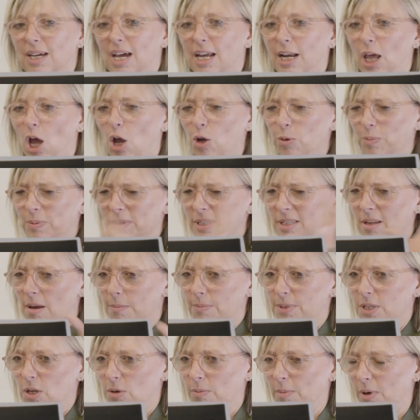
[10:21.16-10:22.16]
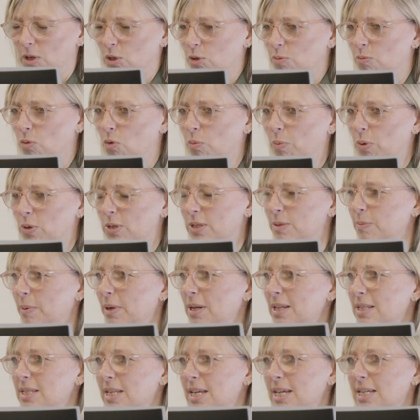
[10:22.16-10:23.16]
and it opens up so much more
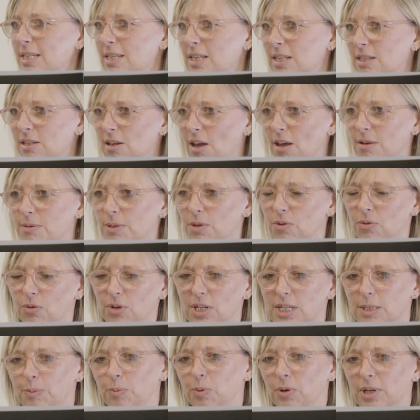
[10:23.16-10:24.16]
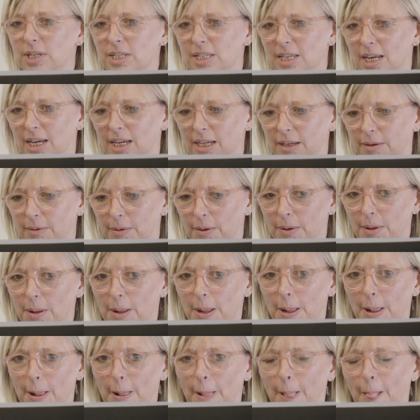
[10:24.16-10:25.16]
possibilities in terms of 3D printing.
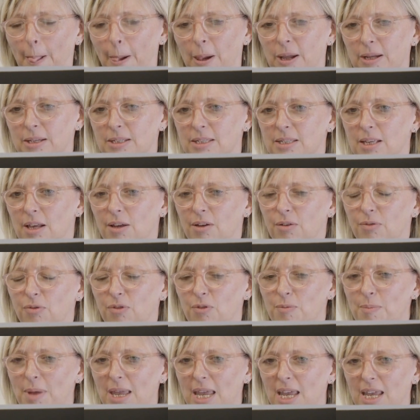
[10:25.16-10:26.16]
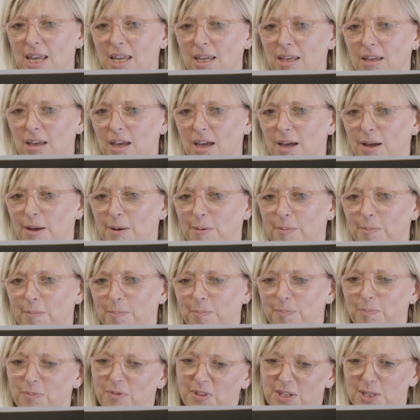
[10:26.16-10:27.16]
So for me,
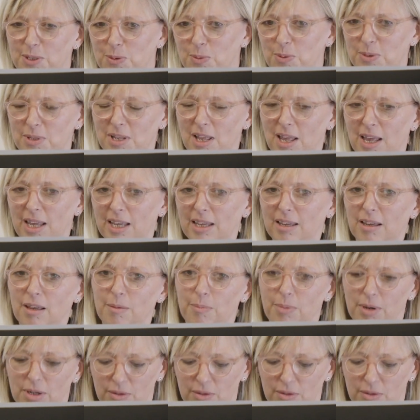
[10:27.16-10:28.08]
this was like a bit